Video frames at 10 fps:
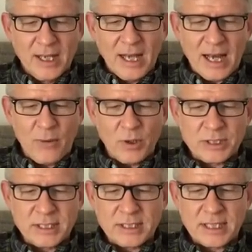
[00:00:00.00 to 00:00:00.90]
I
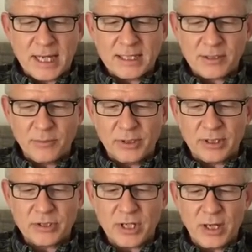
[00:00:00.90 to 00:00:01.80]
wanted to say something
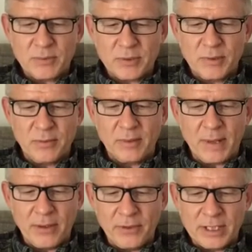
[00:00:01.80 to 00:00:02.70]
sharp to Mum
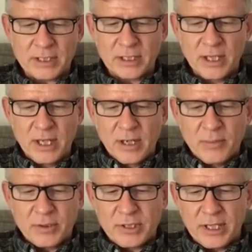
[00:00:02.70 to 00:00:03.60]
about this,
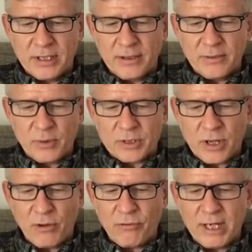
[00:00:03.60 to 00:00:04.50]
but was
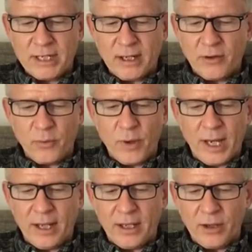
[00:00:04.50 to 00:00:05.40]
already on her way
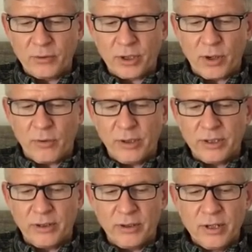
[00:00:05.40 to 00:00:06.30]
along the
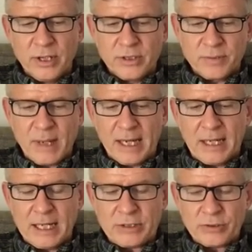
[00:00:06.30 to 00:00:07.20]
corridor to my
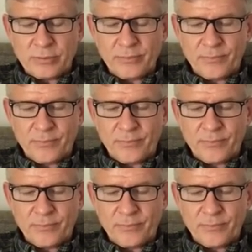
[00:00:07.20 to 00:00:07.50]
classroom.